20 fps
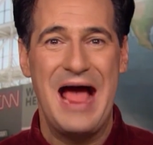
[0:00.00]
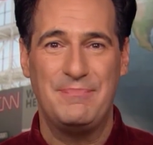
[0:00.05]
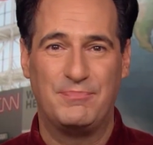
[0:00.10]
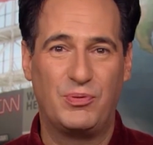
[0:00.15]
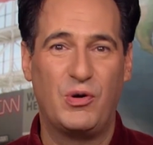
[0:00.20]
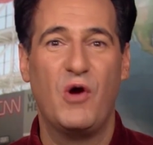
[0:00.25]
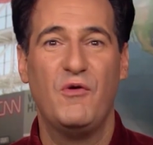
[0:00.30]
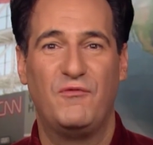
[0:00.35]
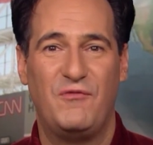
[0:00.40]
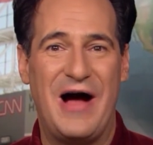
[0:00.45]

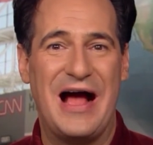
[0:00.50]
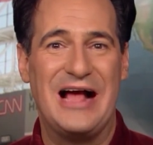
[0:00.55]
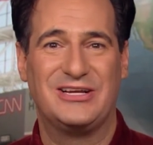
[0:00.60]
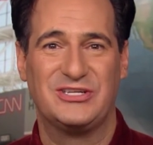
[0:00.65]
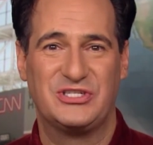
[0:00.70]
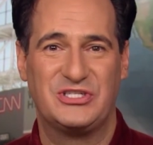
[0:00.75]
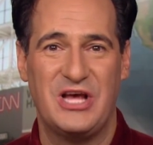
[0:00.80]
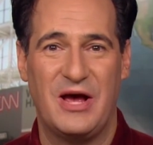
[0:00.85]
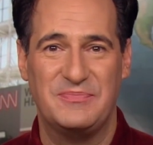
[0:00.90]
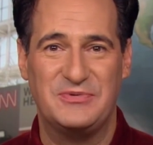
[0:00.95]
profile
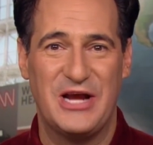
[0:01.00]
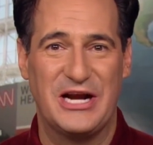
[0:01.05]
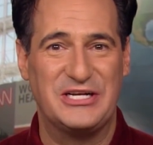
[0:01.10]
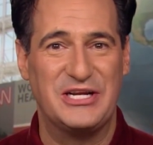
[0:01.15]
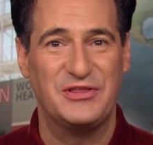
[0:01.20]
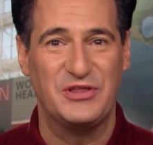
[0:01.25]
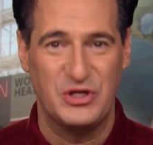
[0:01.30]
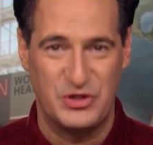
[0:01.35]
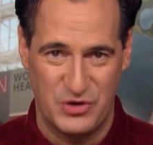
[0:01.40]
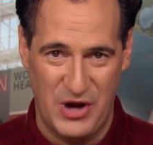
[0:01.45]
subject
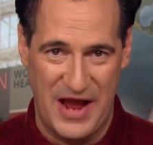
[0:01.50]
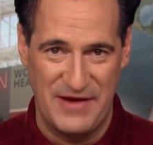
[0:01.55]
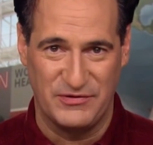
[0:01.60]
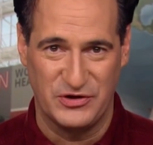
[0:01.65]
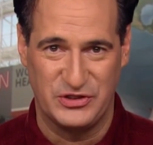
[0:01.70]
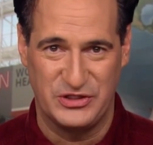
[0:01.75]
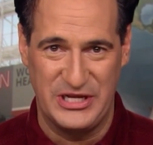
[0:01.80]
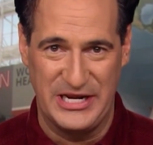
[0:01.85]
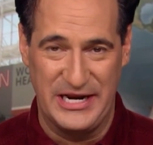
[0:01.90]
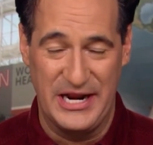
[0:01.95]
in the driver's
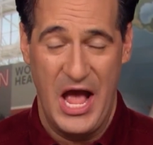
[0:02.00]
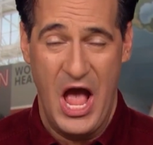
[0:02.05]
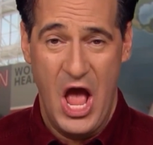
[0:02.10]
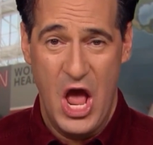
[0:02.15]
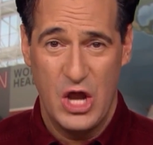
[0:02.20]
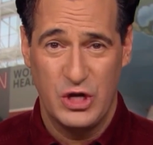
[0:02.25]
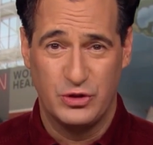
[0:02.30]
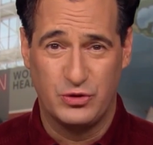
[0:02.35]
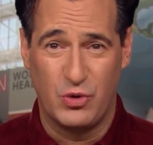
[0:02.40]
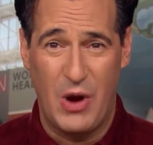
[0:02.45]
seat
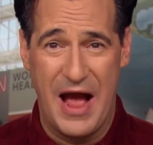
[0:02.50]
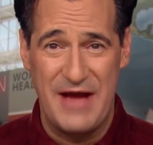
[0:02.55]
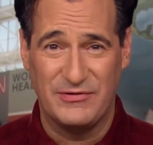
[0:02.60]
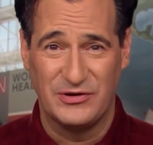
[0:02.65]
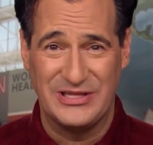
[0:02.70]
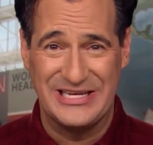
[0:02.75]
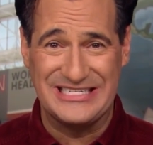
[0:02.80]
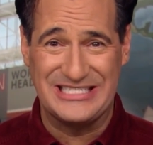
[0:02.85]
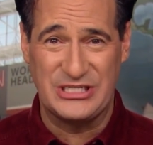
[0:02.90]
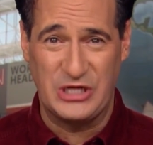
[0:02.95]

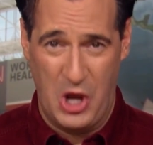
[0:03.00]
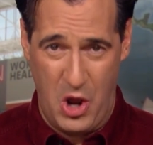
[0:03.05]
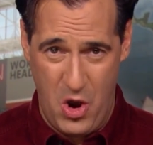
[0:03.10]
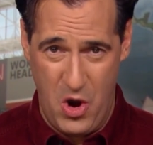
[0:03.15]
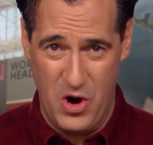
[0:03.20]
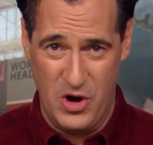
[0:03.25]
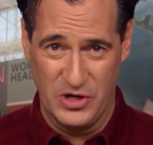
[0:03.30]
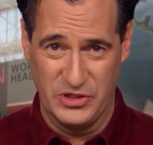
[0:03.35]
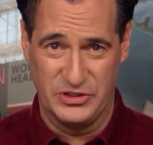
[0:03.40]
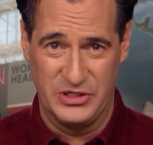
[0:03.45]
driverless
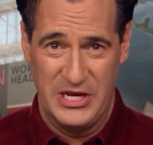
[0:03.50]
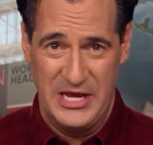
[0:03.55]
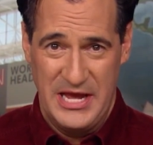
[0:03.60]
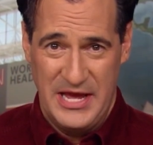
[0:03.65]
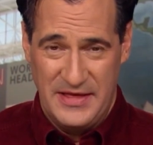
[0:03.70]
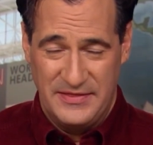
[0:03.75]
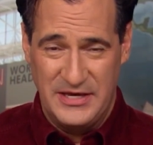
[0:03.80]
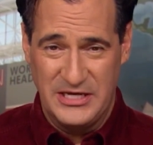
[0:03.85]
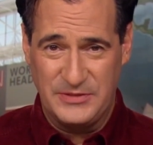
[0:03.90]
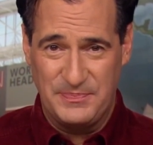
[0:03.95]
cars.
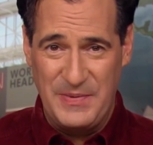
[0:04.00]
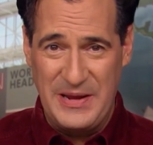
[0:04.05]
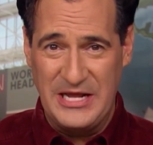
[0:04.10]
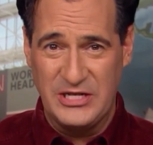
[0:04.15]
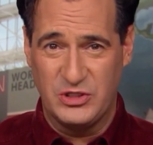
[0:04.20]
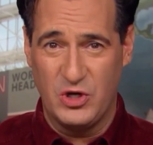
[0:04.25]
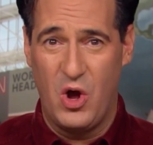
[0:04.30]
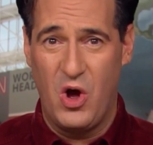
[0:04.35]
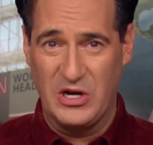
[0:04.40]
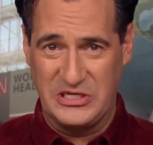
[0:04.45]
This means
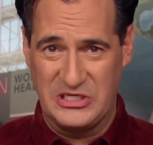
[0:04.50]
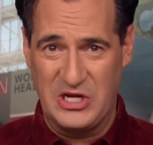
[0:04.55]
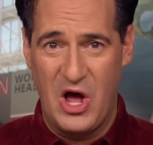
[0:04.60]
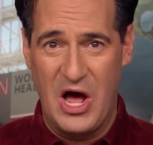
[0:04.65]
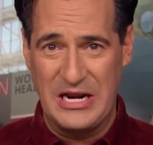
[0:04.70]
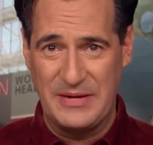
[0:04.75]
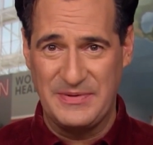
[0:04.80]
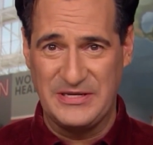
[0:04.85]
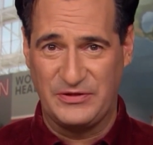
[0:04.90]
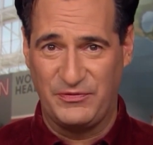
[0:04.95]

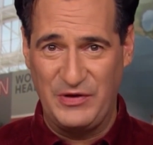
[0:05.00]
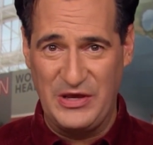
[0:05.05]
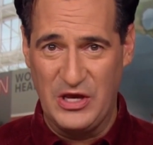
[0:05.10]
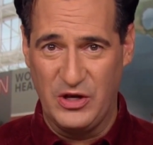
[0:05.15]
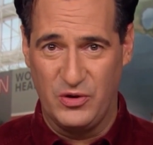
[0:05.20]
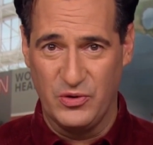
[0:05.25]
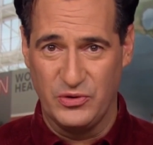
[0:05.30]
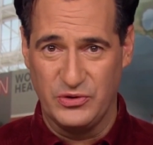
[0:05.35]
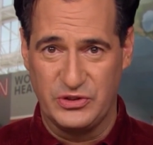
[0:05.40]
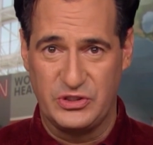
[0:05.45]
autonomous
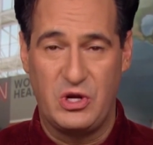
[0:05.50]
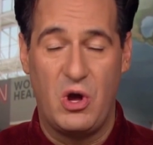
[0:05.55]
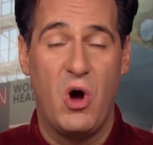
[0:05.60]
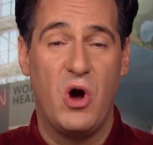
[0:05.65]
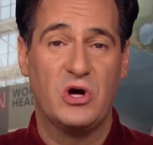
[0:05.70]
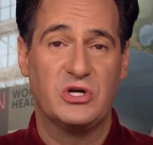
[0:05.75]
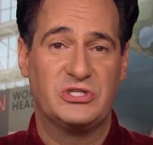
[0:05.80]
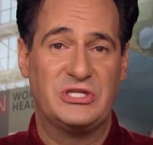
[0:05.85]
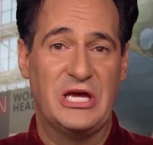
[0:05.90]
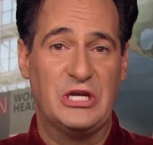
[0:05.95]
vehicles,
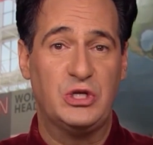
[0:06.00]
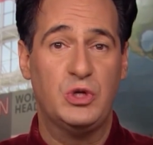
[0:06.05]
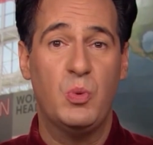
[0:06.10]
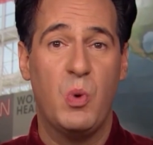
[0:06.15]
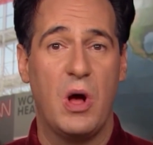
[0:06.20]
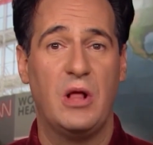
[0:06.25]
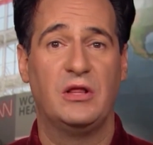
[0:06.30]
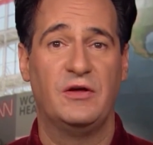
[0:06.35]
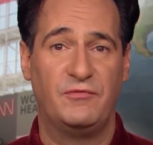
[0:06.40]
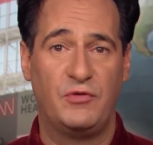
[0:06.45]
cars that do
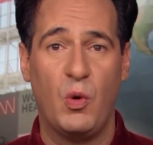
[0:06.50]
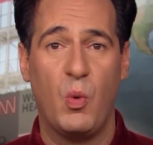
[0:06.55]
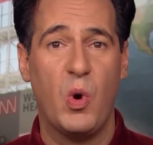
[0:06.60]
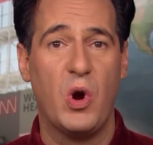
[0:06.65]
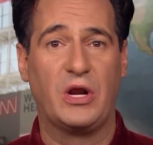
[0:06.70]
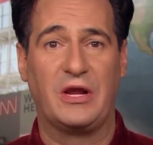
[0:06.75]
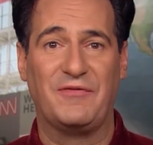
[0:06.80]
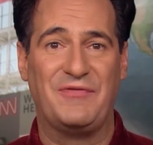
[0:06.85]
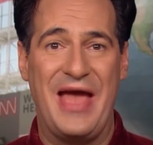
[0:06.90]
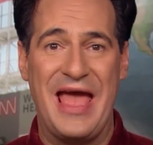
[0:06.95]
all of the
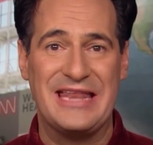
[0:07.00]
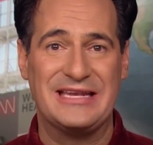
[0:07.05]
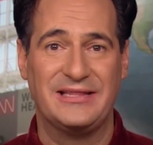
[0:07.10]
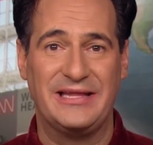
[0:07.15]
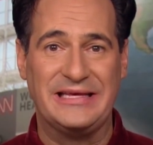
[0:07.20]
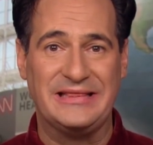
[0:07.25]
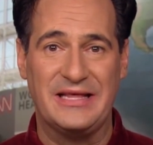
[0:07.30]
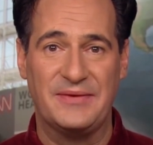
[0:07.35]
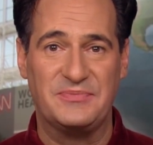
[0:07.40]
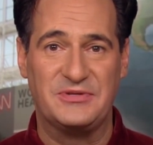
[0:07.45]
work of
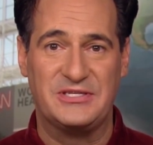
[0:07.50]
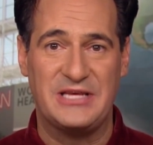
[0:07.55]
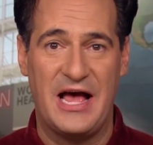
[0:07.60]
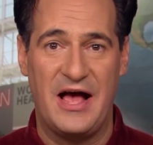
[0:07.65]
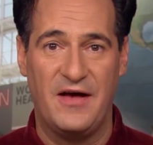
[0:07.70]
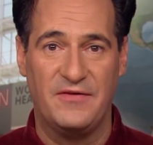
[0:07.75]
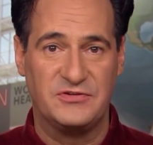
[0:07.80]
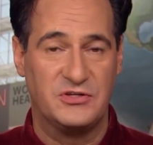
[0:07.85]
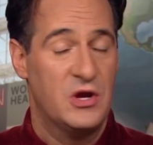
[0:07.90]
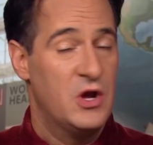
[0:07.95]
handling
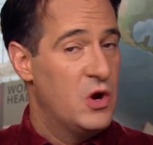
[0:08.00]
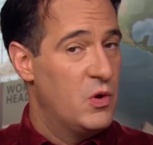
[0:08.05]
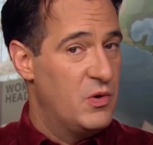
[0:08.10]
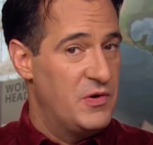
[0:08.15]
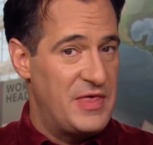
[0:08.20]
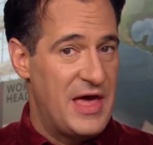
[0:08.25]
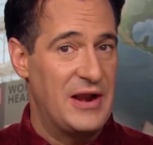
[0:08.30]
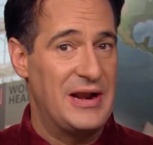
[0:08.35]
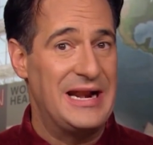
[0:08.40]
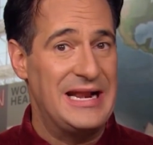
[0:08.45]
themselves
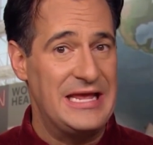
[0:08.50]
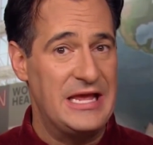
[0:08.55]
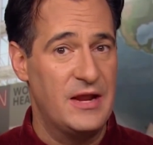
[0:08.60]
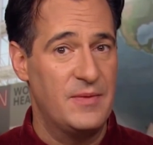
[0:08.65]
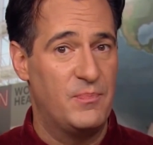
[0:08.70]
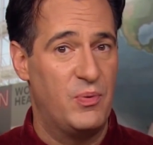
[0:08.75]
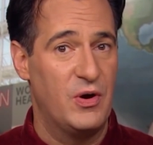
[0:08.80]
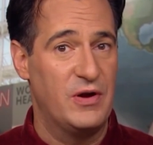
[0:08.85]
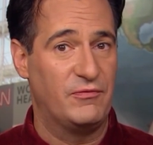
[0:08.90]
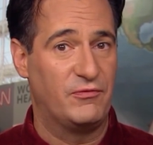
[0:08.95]
without any
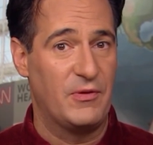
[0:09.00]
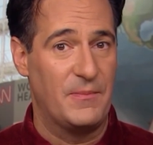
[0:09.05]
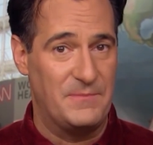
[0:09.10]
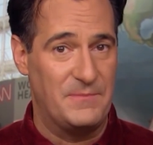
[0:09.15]
input from